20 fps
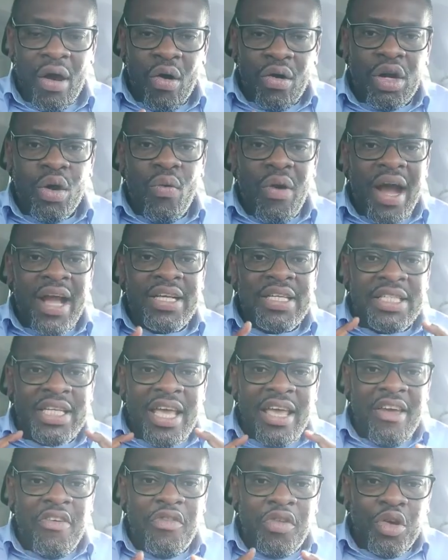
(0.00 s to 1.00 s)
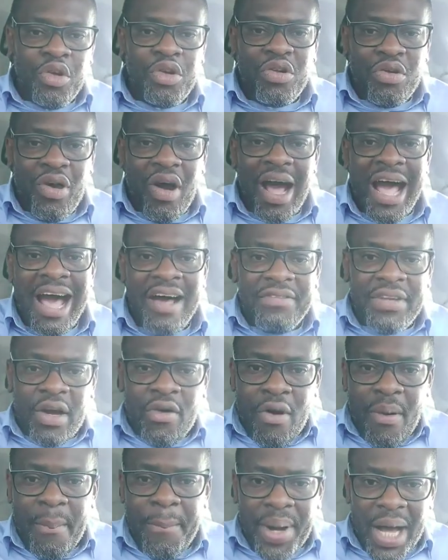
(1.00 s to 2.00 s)
Otherwise, if you do not have the
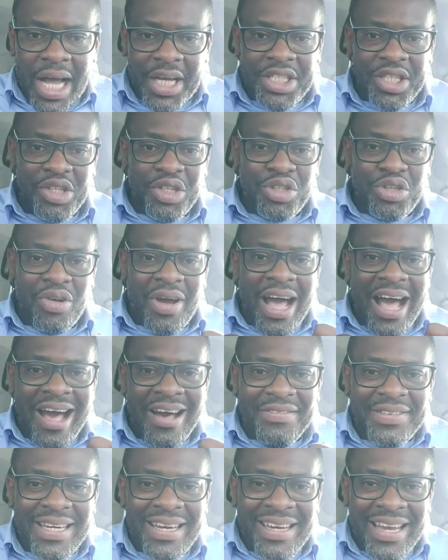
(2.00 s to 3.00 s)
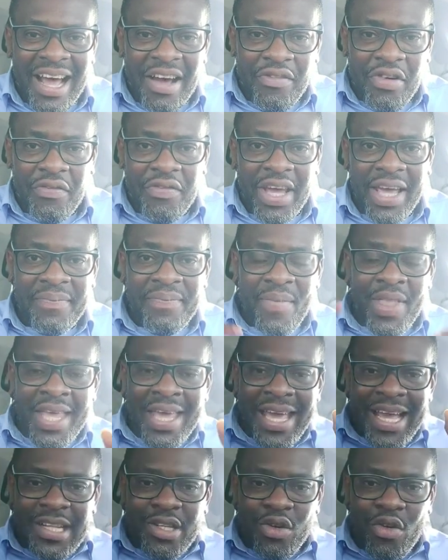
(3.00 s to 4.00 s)
compassion, you do not have the love of it,
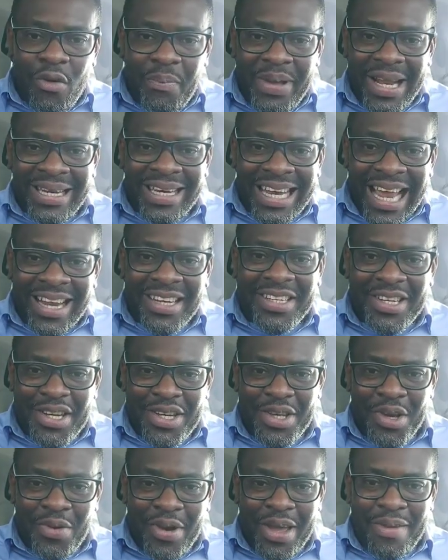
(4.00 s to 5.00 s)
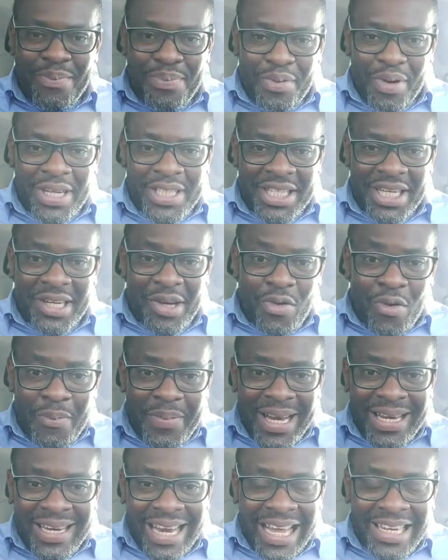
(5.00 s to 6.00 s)
it could be landing you in prison. It could
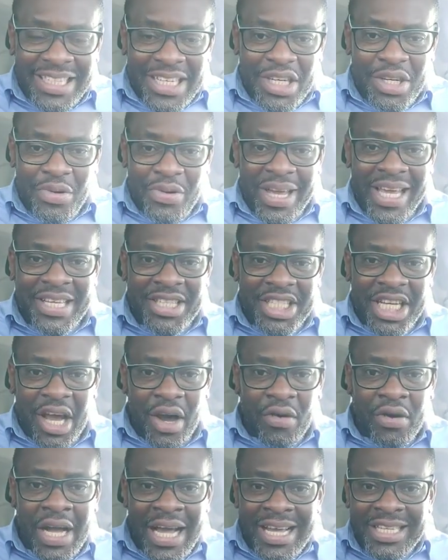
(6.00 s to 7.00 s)
be landing you in jail.